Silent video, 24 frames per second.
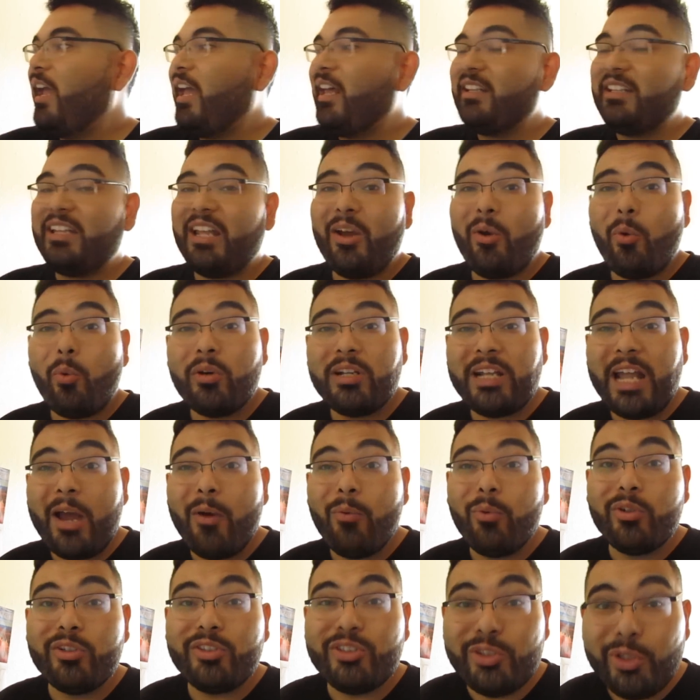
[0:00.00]
And then what I
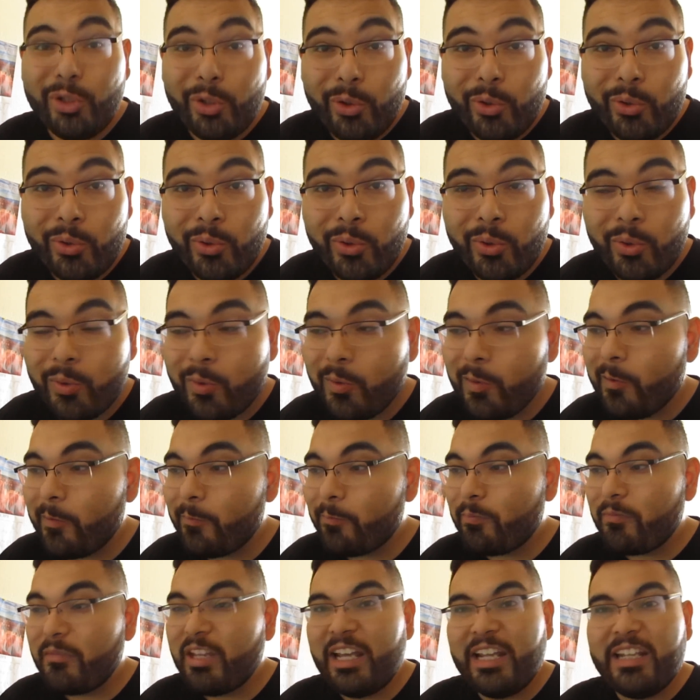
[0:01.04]
would do,
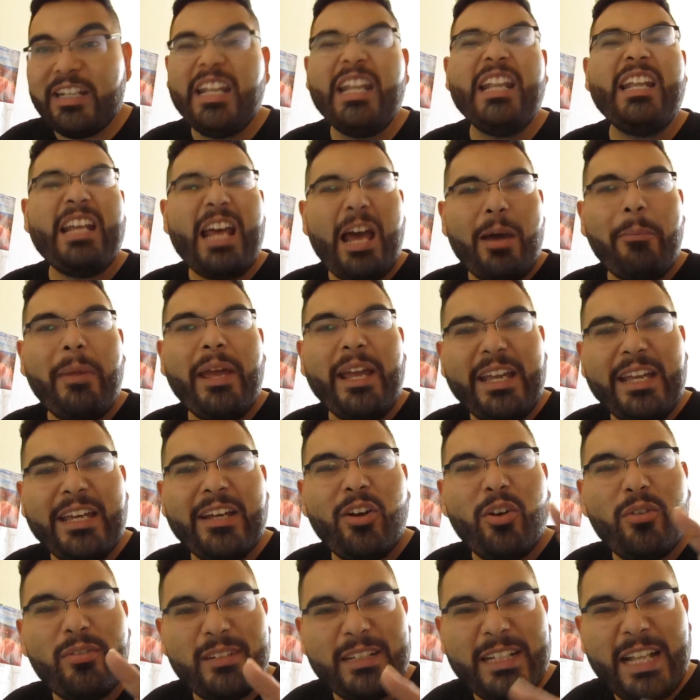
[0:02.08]
and then I make it
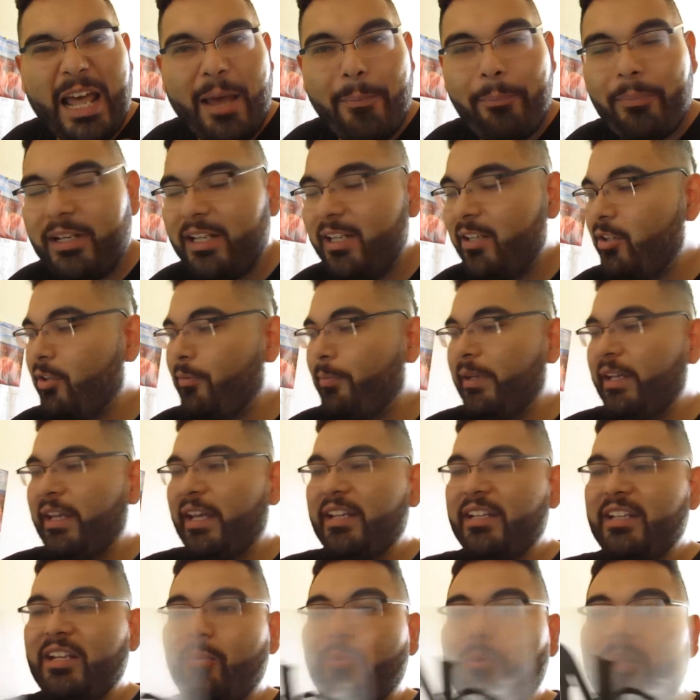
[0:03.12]
overlap a little bit.
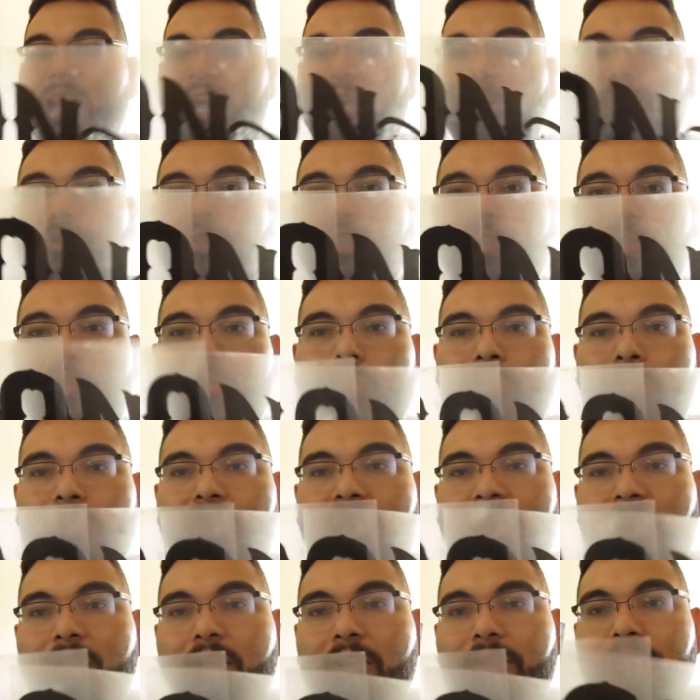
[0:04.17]
And then what I would do,
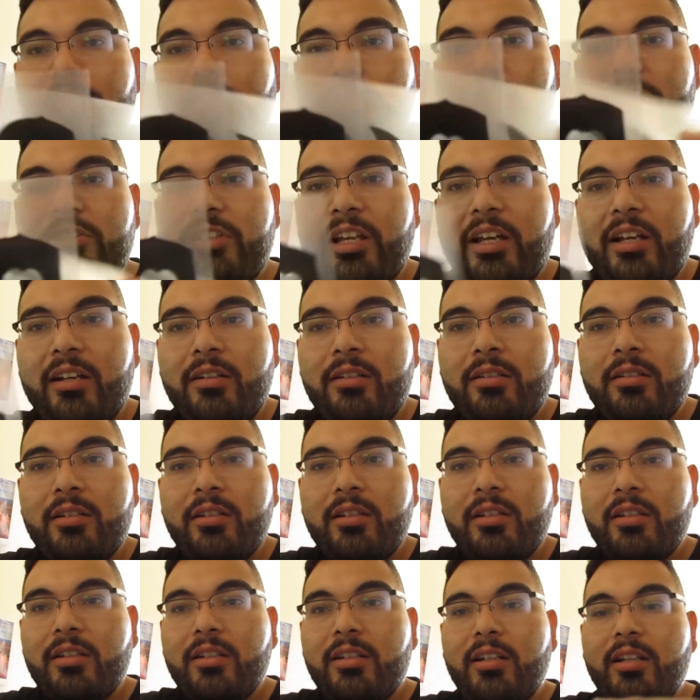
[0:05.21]
I don't know if you could tell,
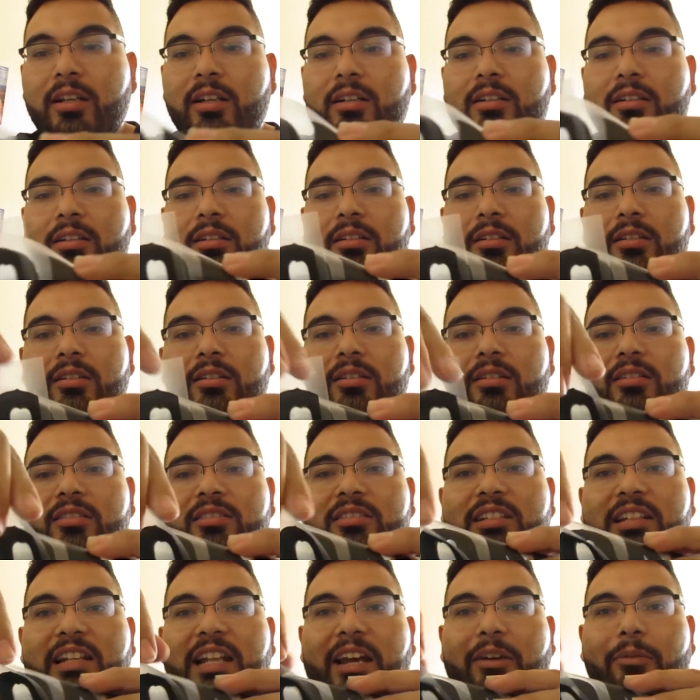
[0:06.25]
look,
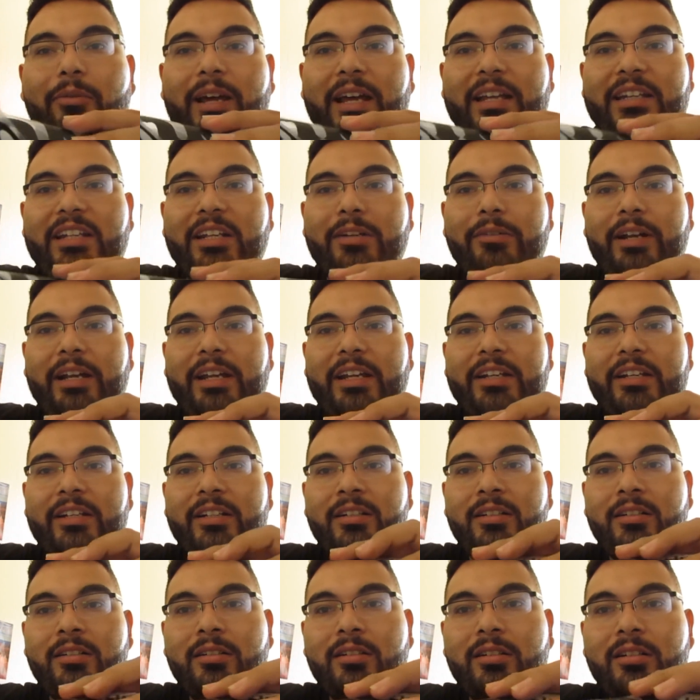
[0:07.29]
see like what I did right here?
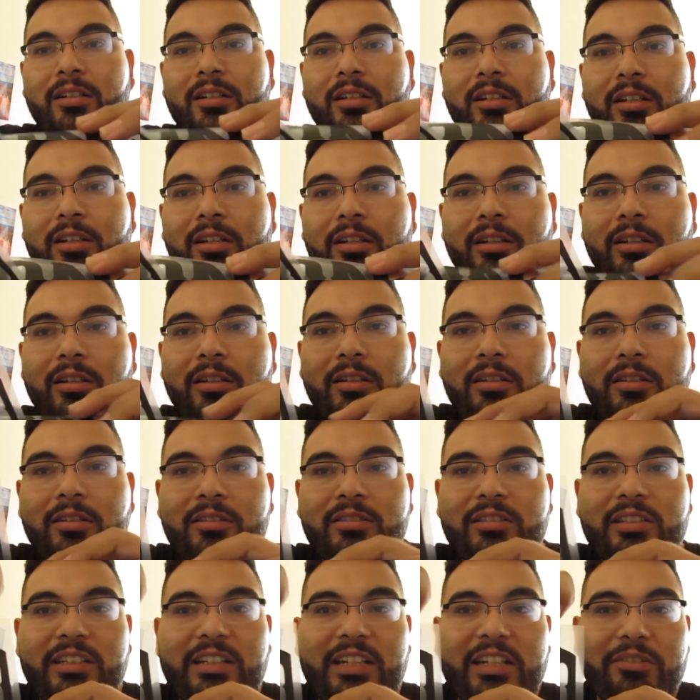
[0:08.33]

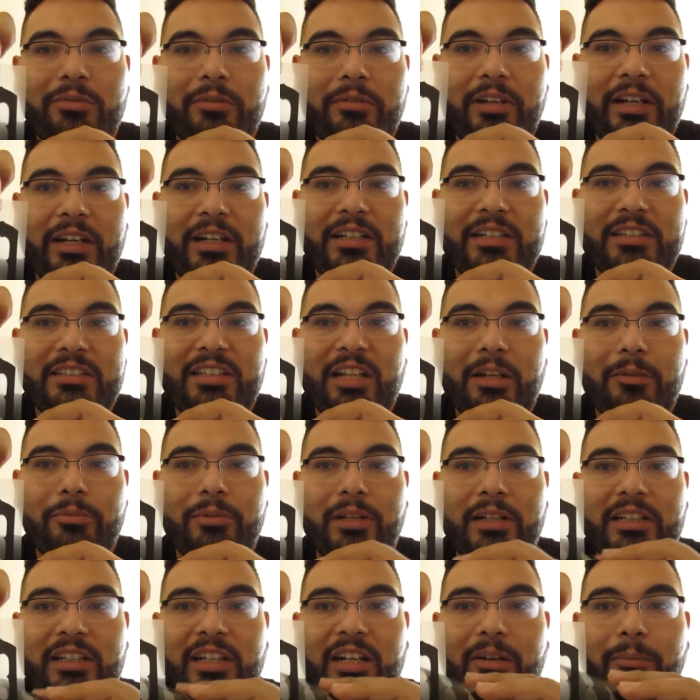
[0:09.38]
See this one right here, it stops
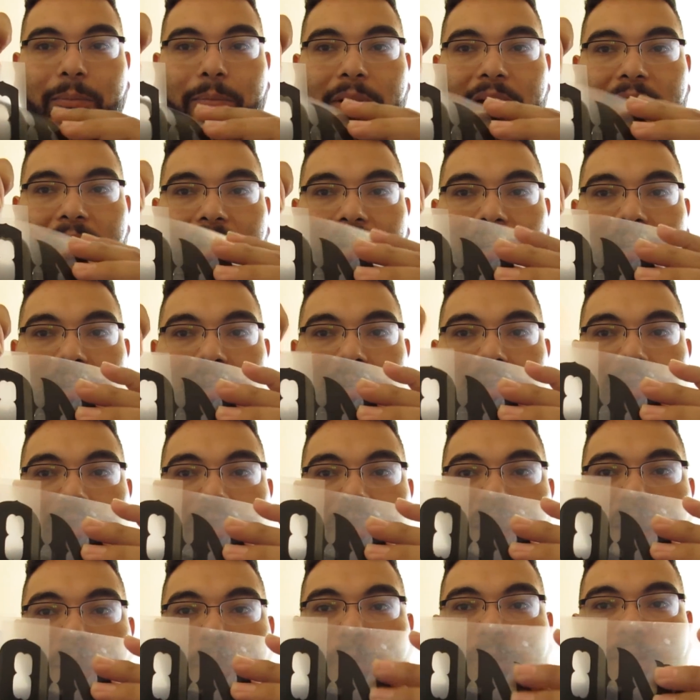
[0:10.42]
right there, but
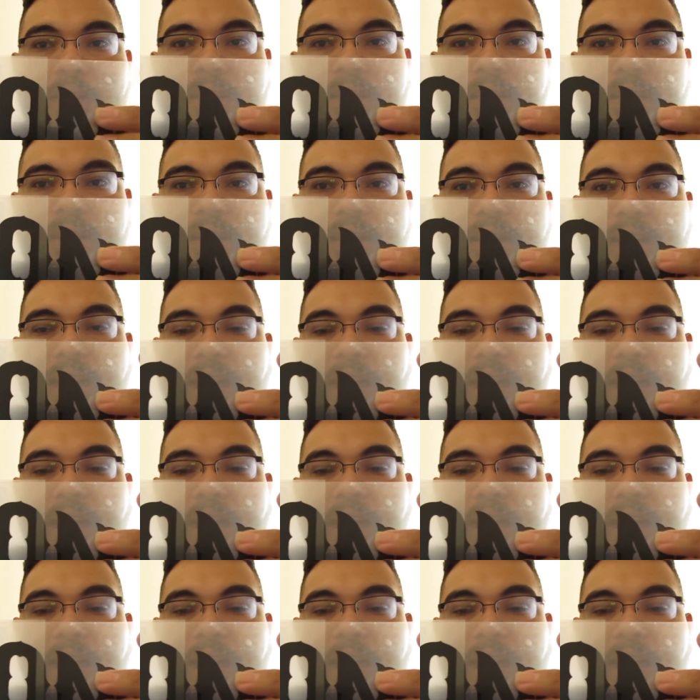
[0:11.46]
I print the other